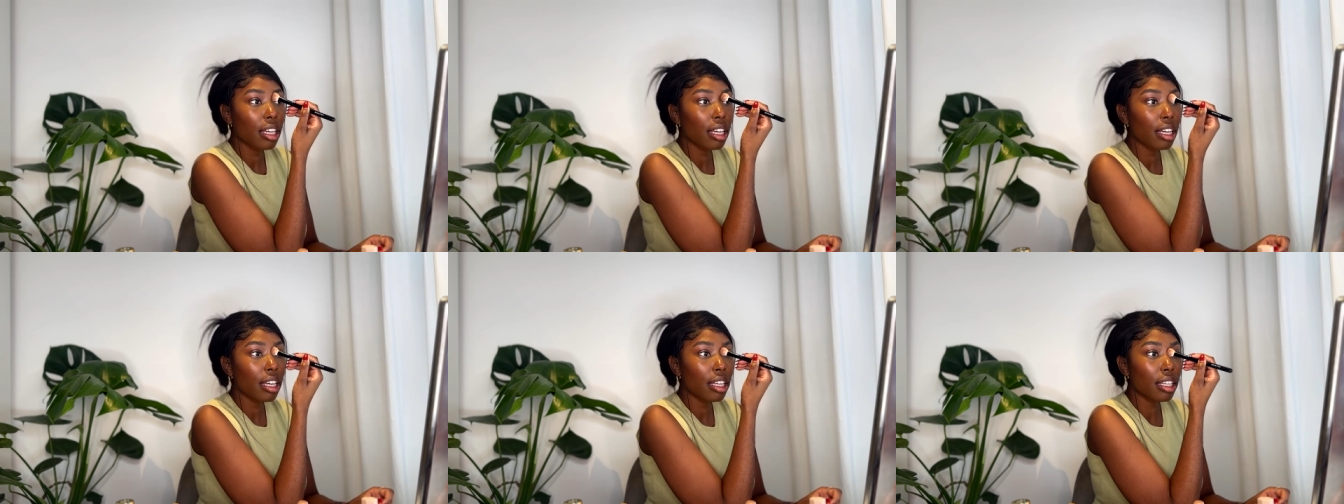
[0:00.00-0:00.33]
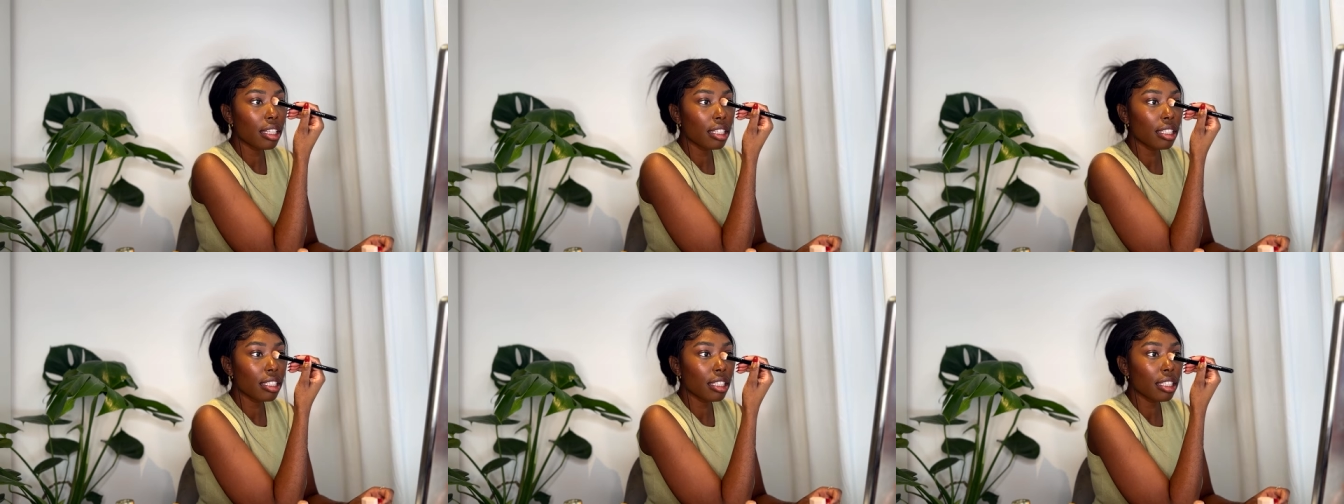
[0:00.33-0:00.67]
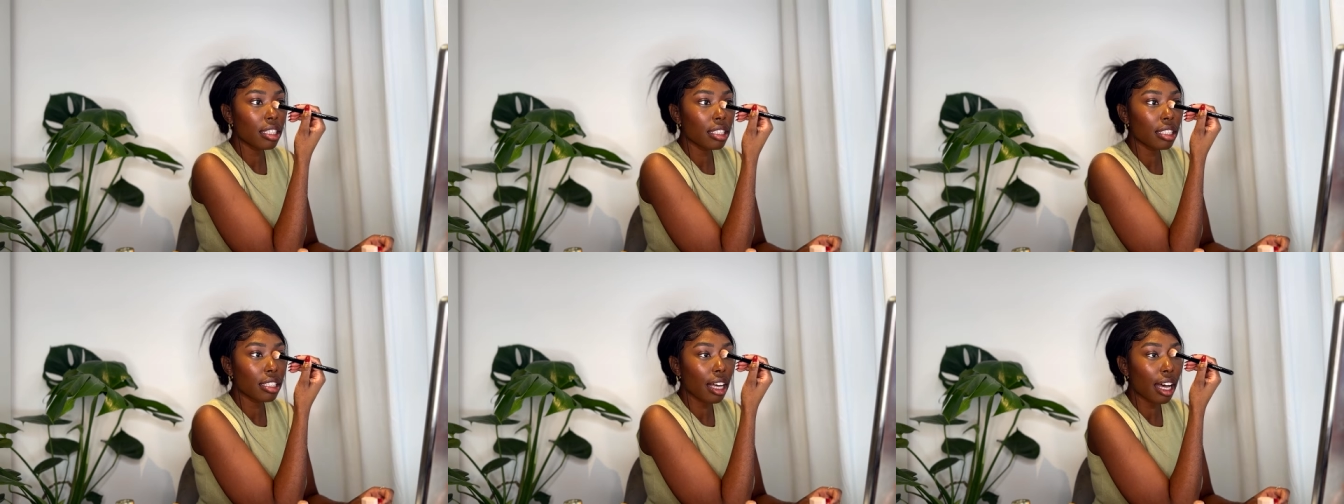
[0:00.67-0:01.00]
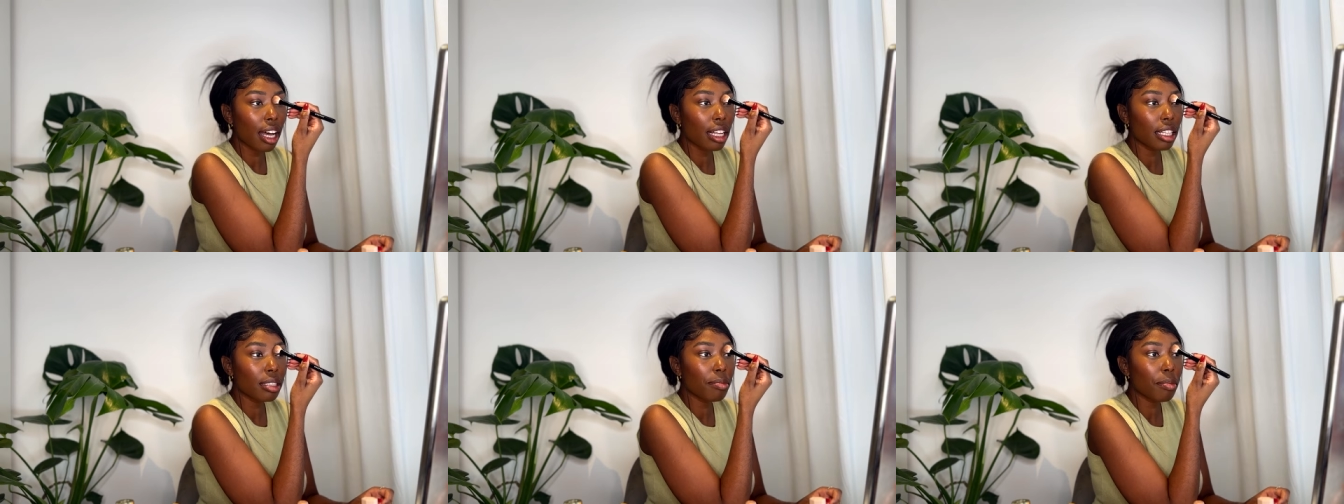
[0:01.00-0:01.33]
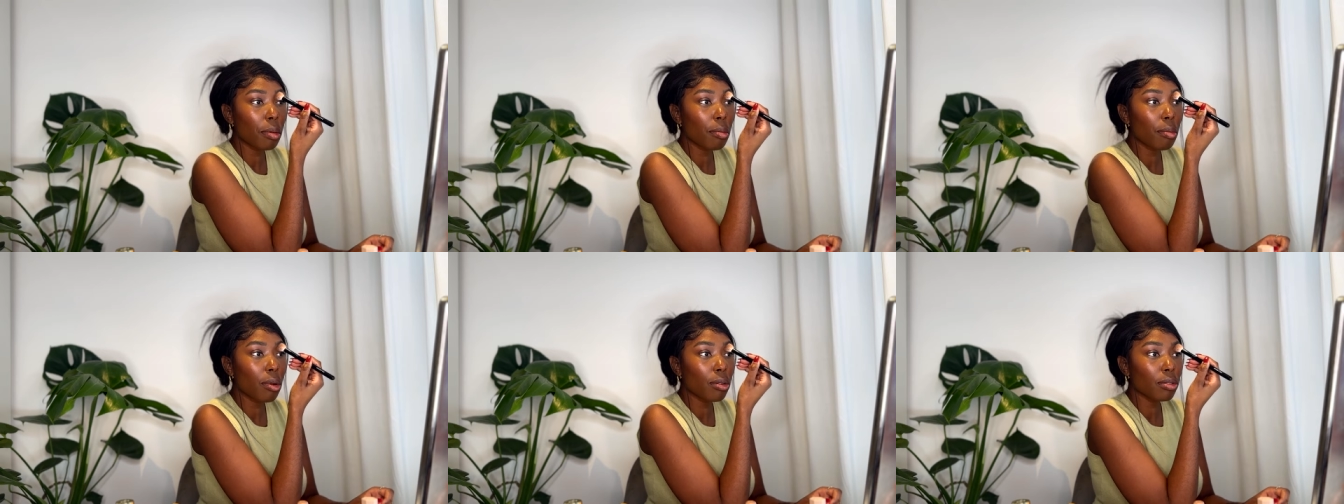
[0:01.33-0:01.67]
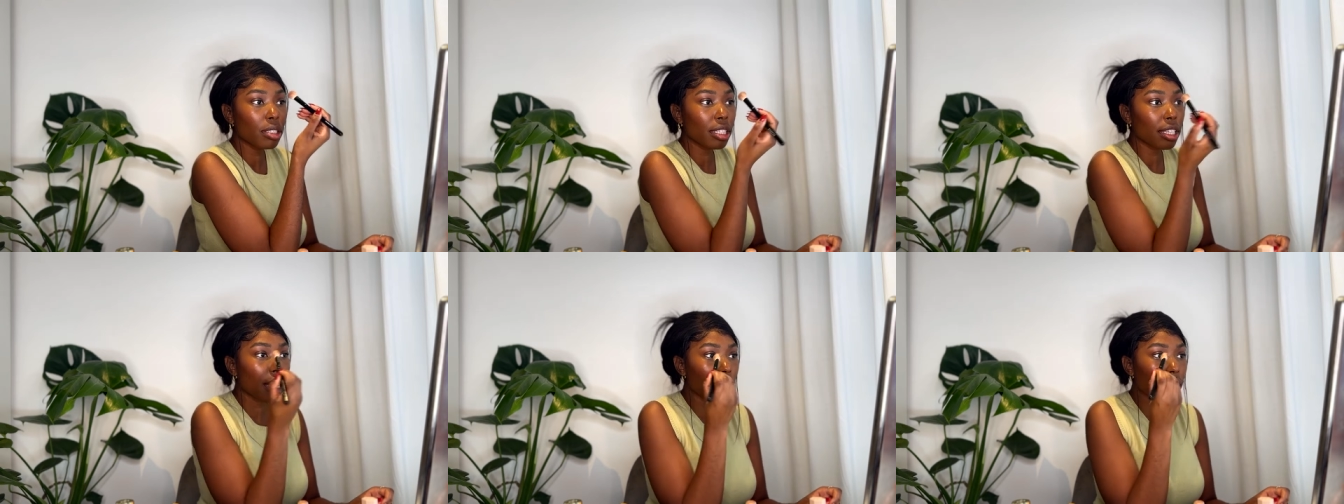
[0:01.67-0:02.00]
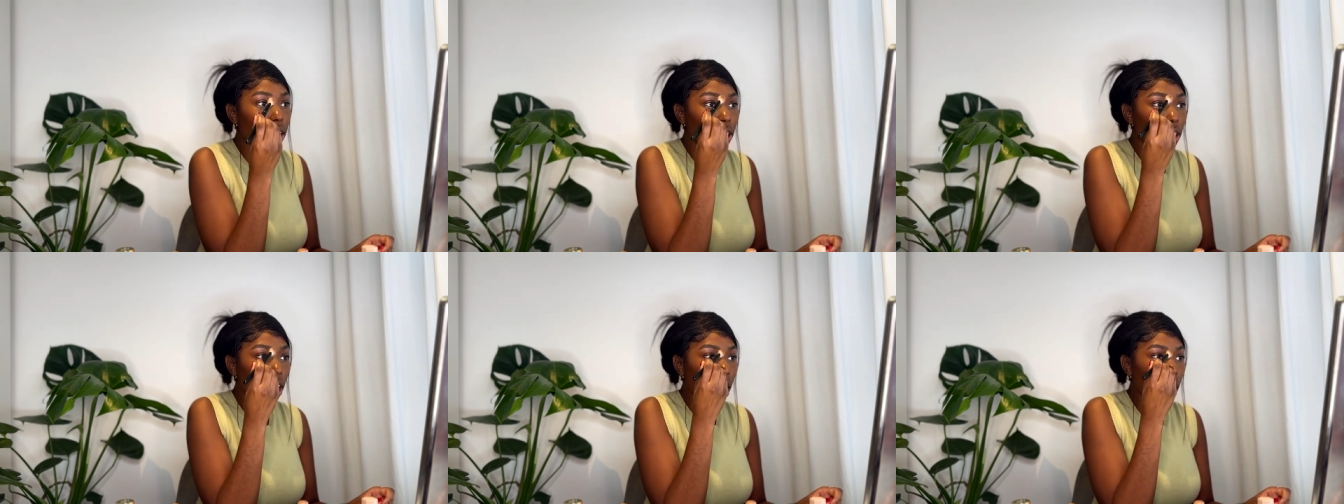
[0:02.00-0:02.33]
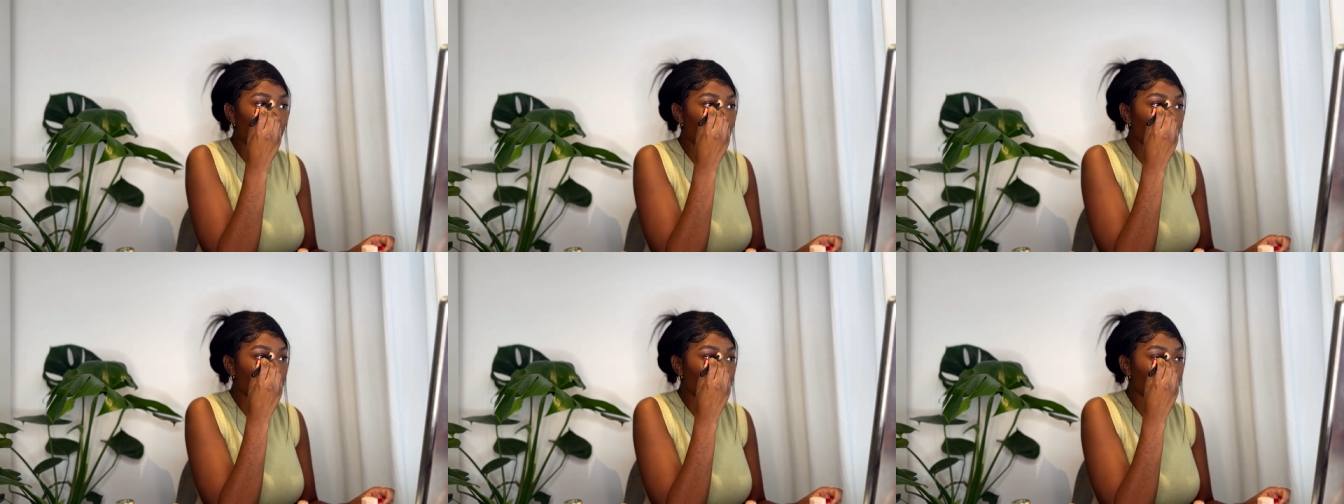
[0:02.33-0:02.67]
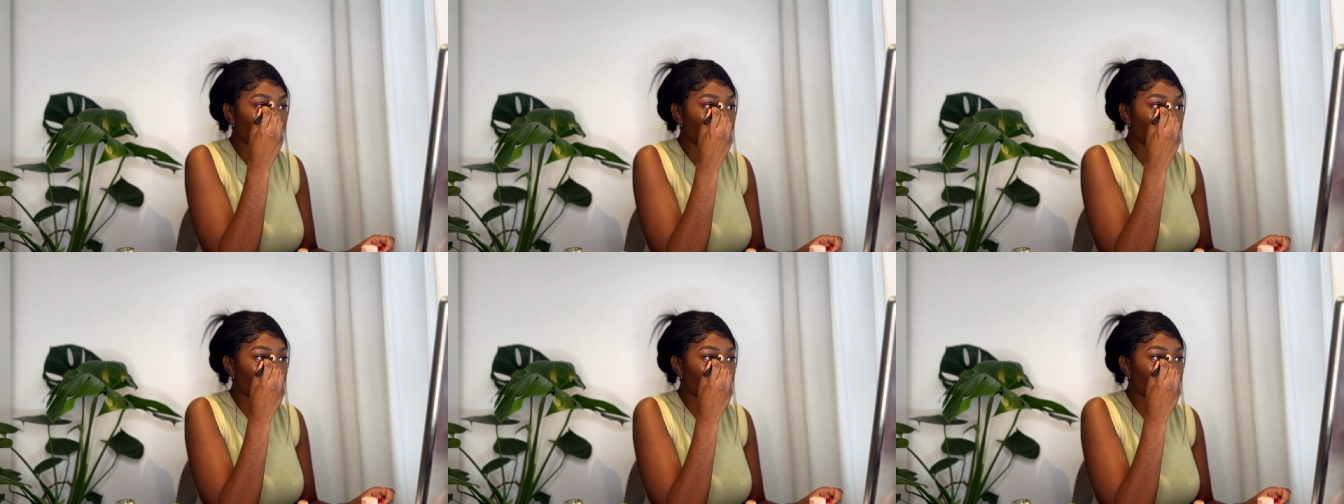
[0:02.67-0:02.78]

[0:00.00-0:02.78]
into the sides, but mostly at the top.